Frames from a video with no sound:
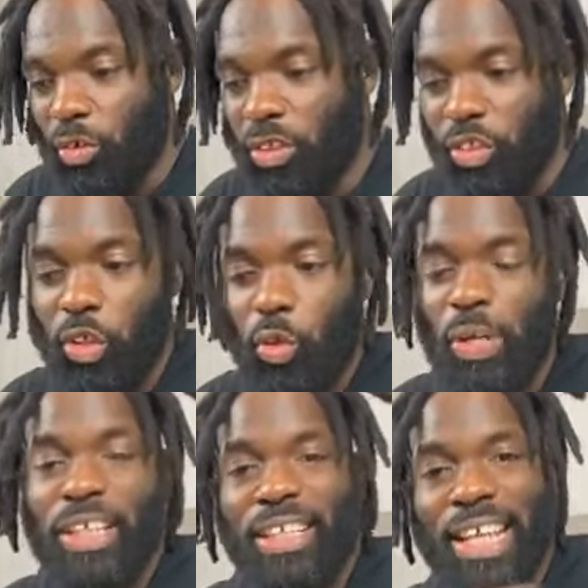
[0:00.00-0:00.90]

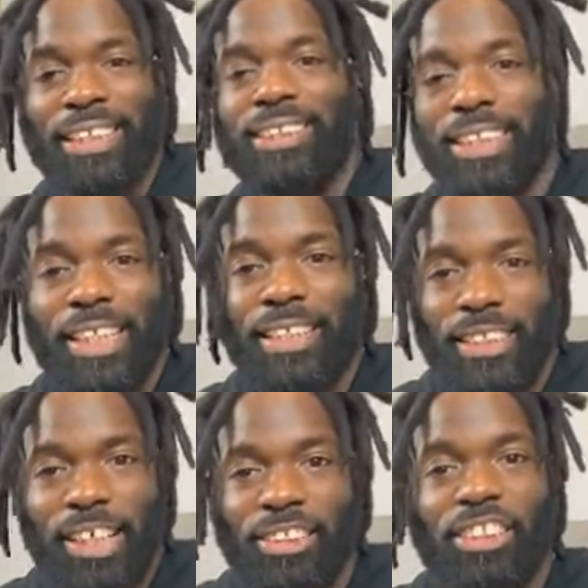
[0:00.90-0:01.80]
you in the next
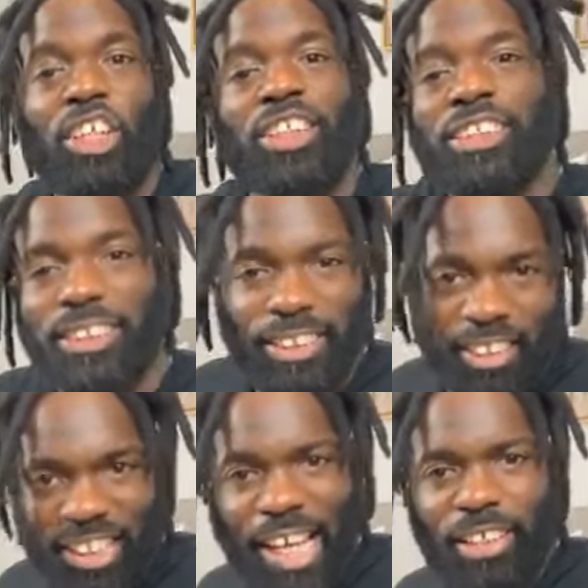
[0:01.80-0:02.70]
10 years is going to
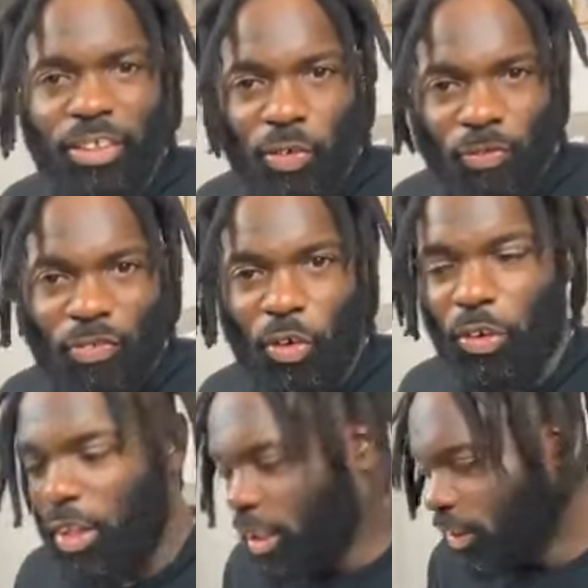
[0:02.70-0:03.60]
thank you
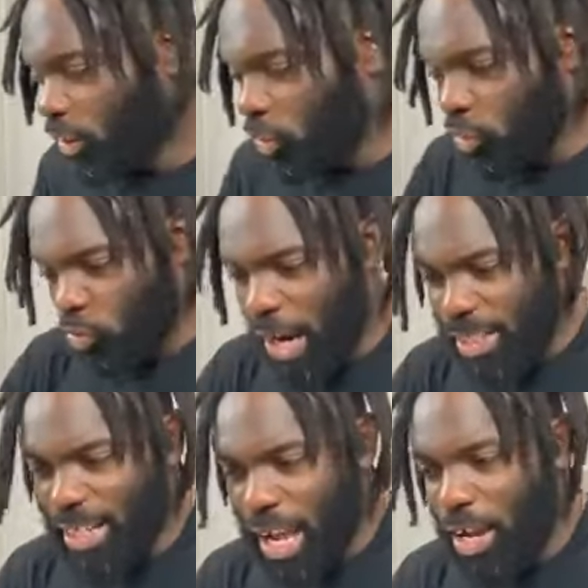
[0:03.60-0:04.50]
for. So
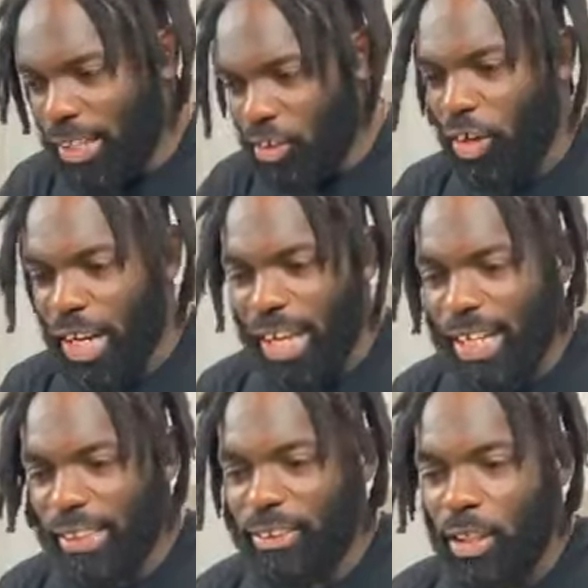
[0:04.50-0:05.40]
right now at your
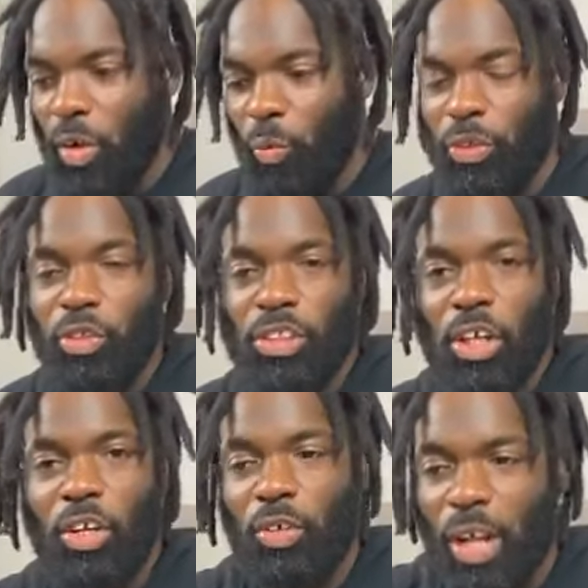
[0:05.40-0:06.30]
age, when you
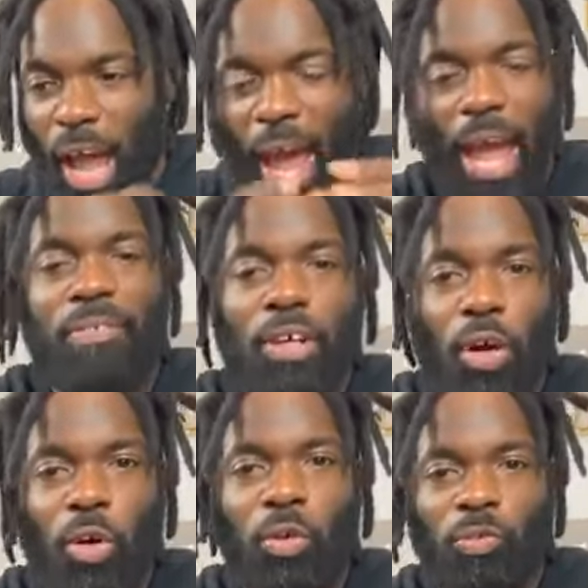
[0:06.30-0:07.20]
turn however
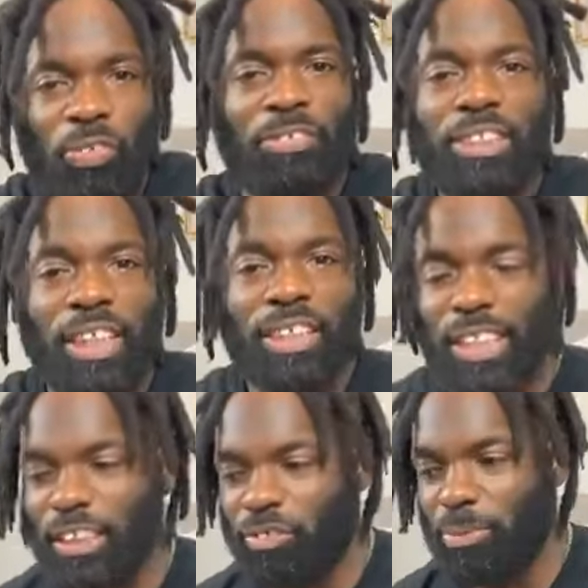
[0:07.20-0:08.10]
old,
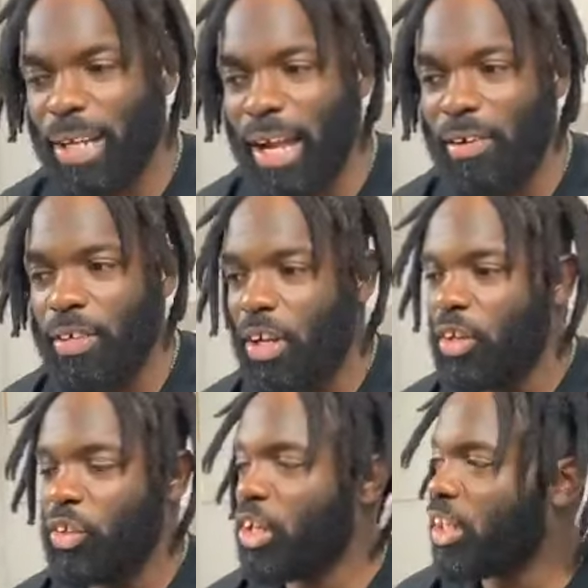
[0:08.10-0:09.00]
15 years from now,
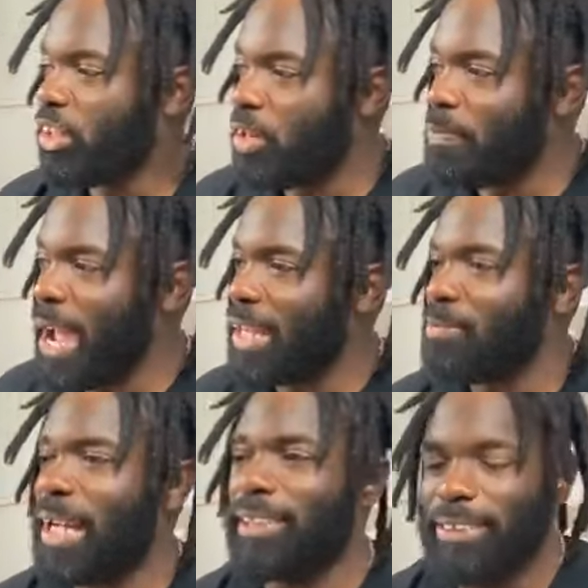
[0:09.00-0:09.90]
you're going to look
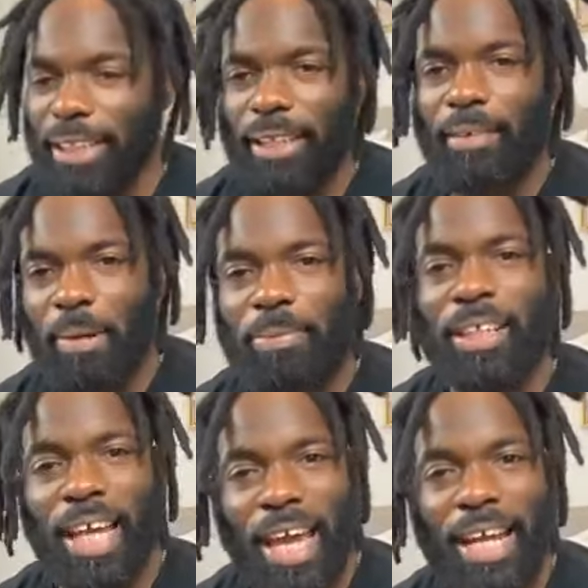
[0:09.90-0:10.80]
back and be like, damn,
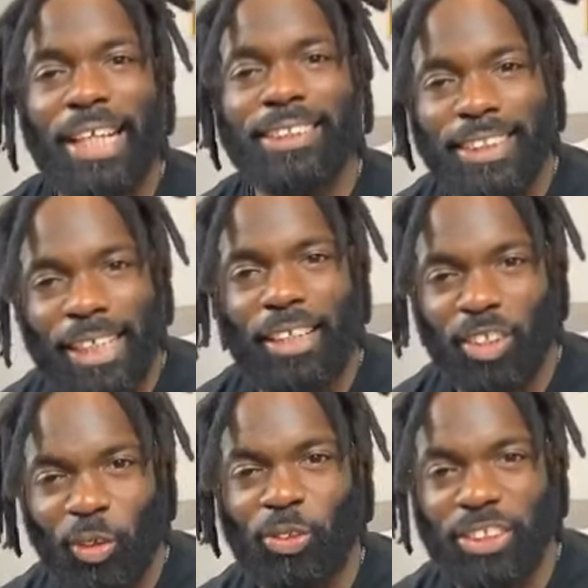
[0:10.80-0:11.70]
I'm glad I
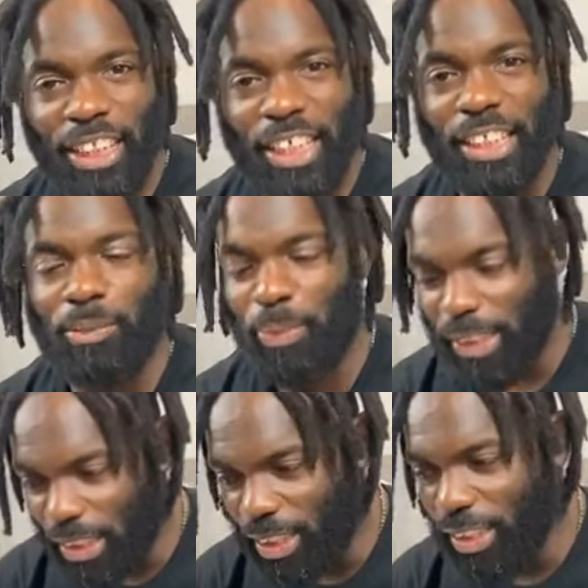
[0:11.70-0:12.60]
did those things
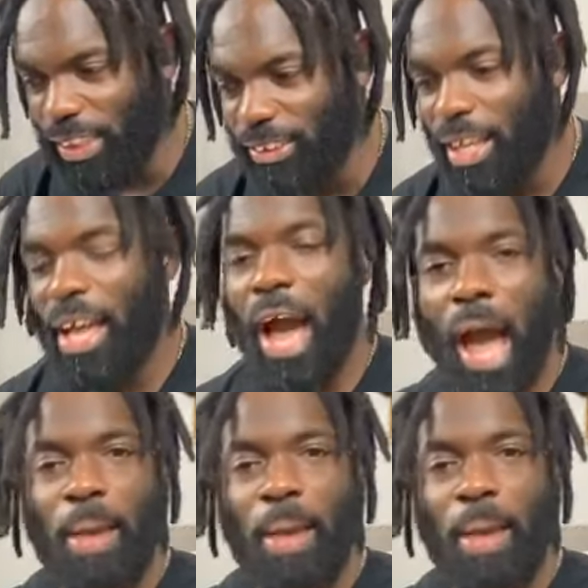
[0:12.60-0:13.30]
because